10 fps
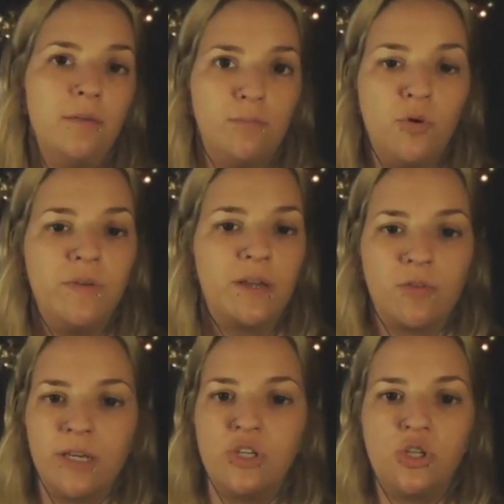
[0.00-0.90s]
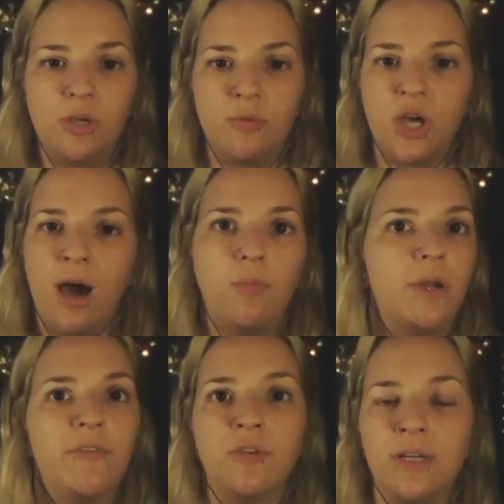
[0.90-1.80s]
moving, relationship, job,
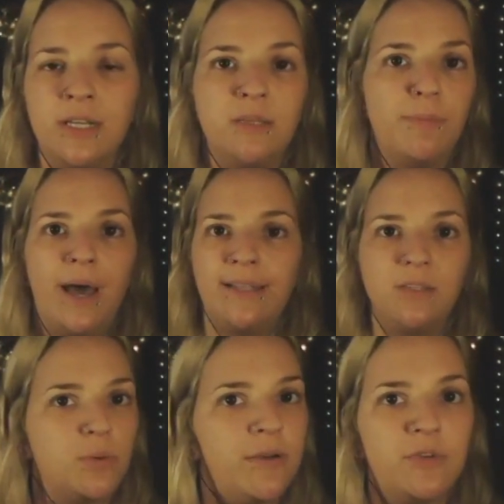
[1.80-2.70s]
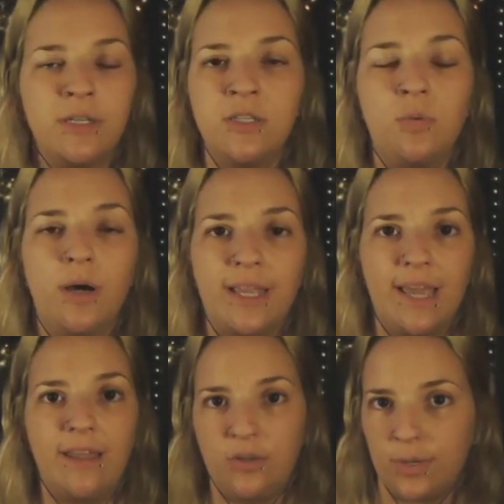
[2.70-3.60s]
whatever it is, pets, whatever it is you want to
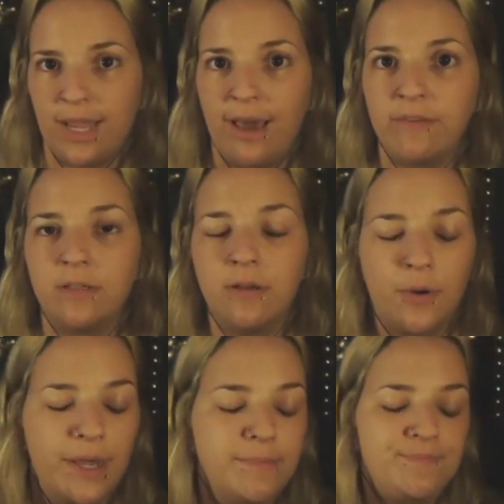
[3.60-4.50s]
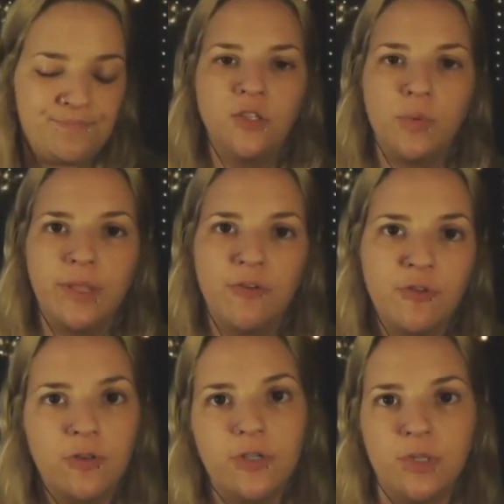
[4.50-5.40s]
get, you can have it, okay? So without
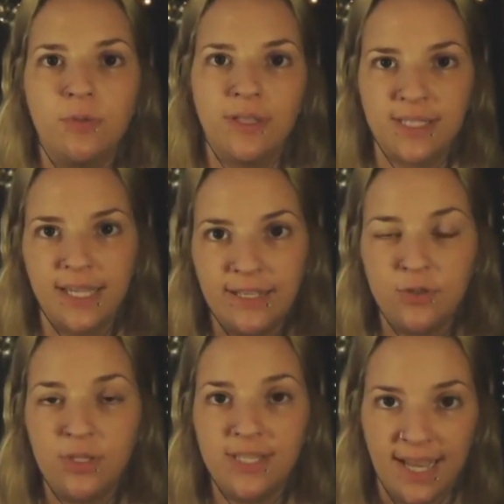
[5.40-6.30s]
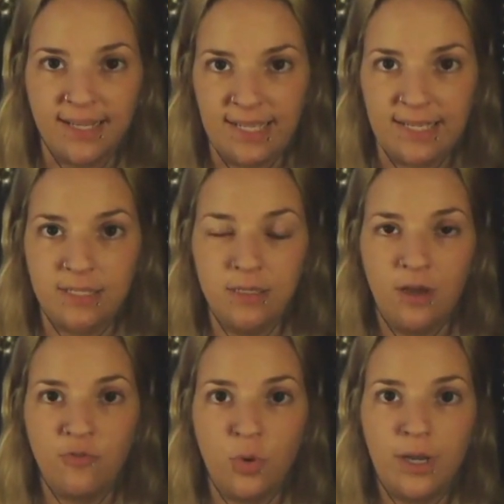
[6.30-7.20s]
further ado, let's get into the techniques
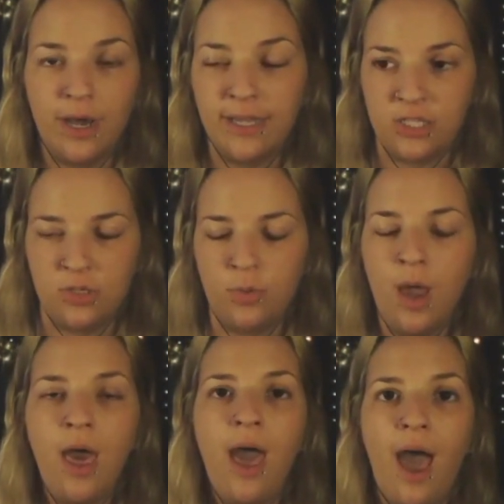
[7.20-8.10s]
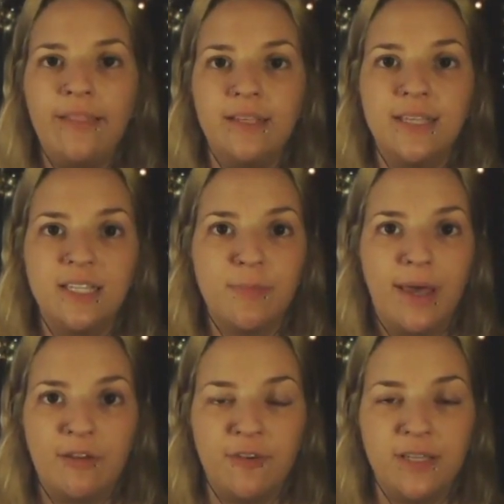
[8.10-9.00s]
of what I do. And this has
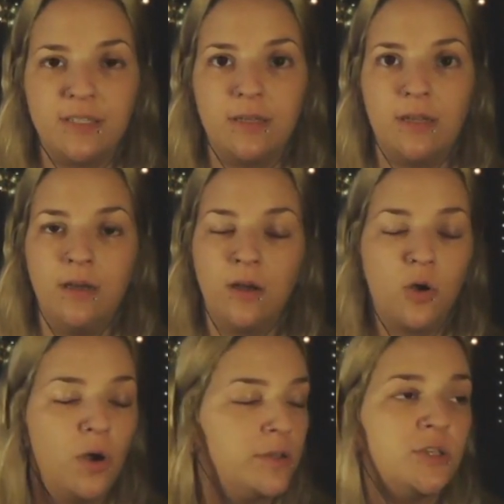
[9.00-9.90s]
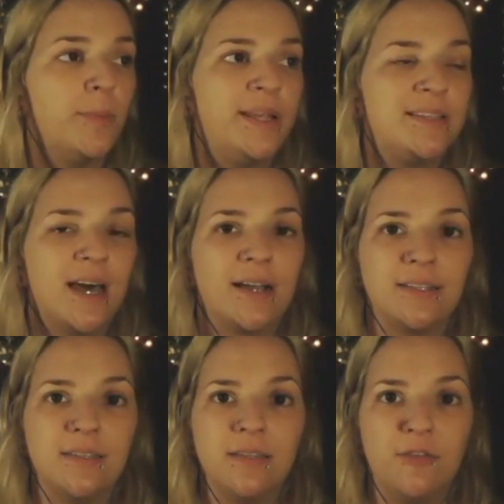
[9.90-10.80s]
manifested so many
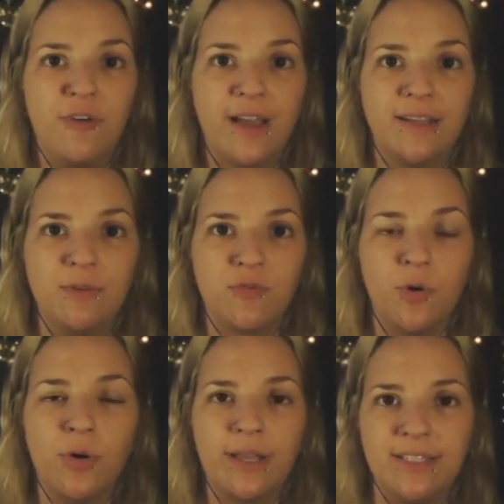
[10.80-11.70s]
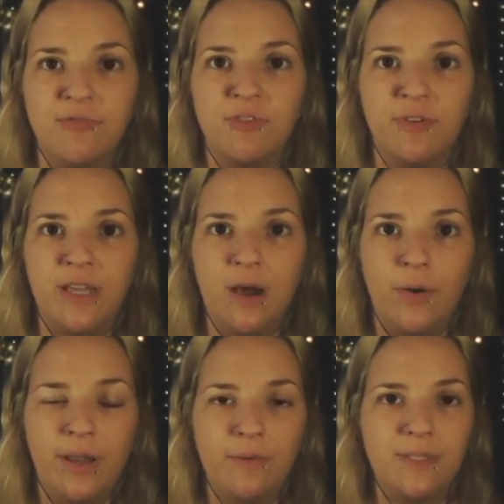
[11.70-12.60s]
texts. In fact, I was recording a different video
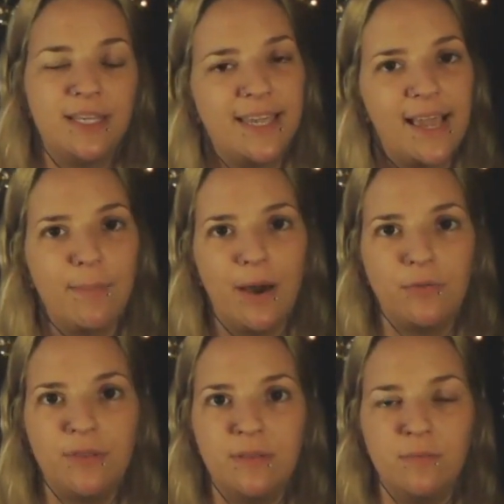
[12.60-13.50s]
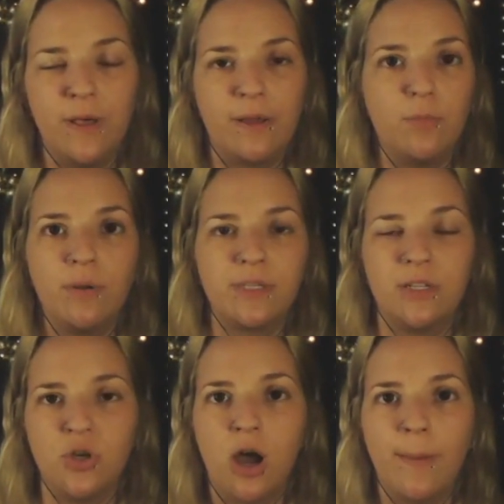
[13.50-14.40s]
and I was thinking about like what I was going
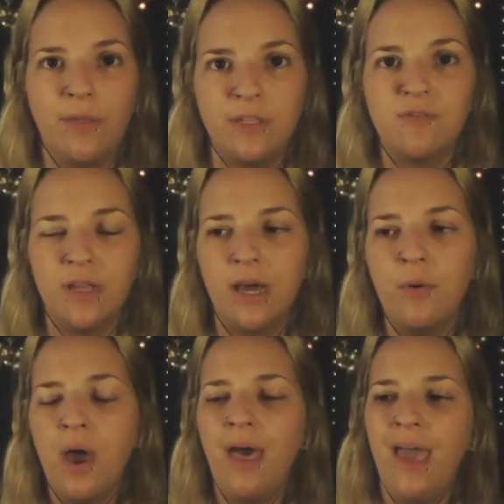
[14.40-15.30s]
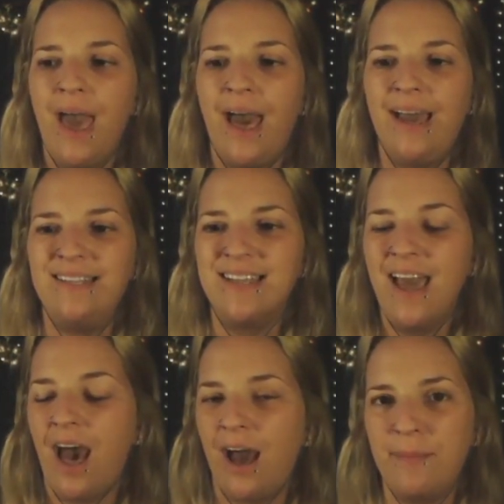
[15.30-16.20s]
to talk about in this video, and
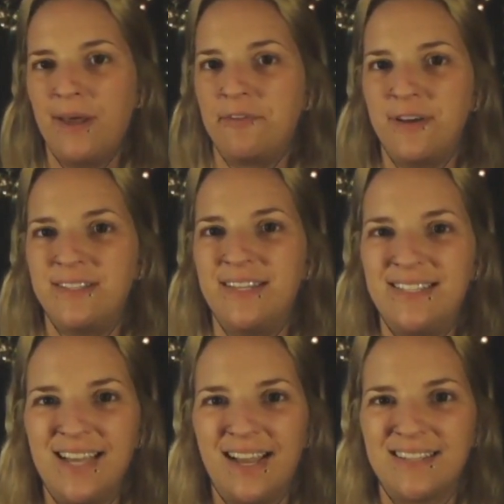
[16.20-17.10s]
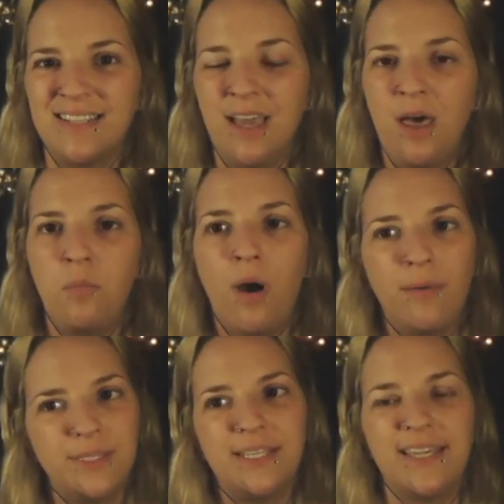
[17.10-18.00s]
I manifested a text while I
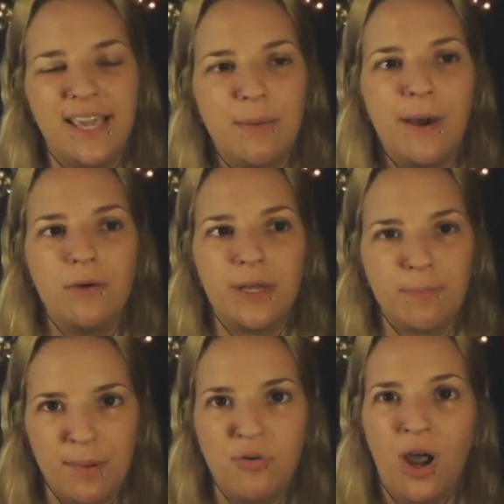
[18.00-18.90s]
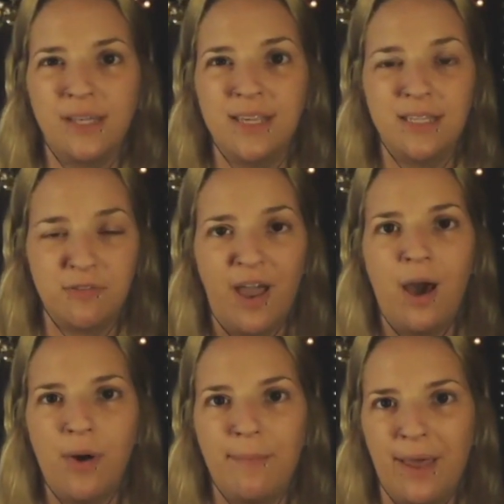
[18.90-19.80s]
was thinking about like my process of
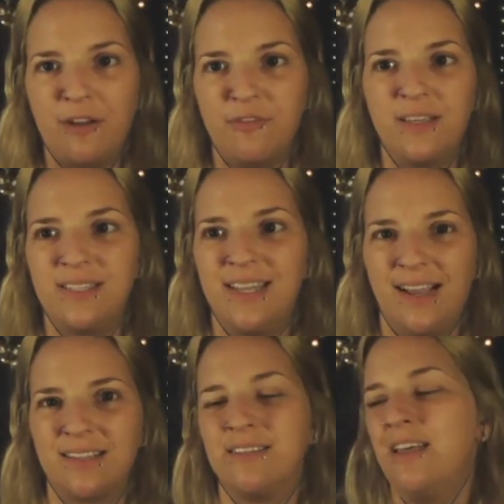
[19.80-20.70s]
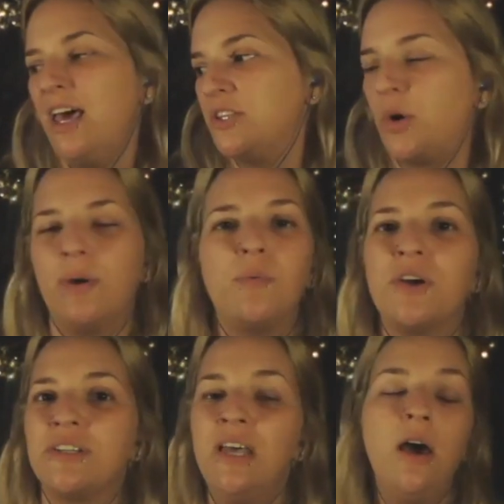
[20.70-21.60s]
how I manifest texts. So it works